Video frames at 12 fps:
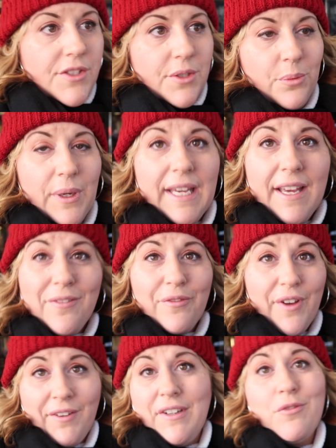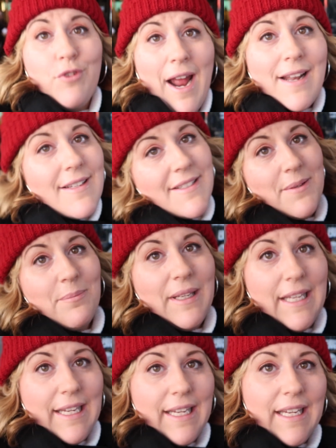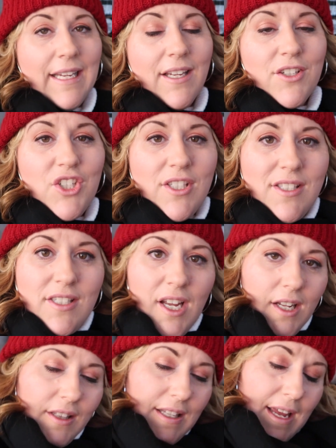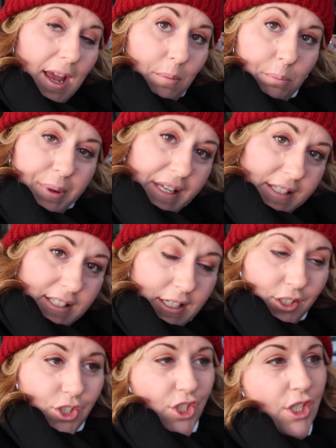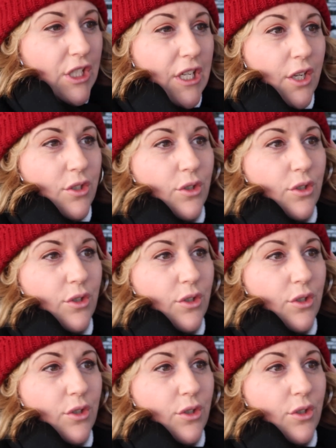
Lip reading: So we have very randomly just done the NBC studio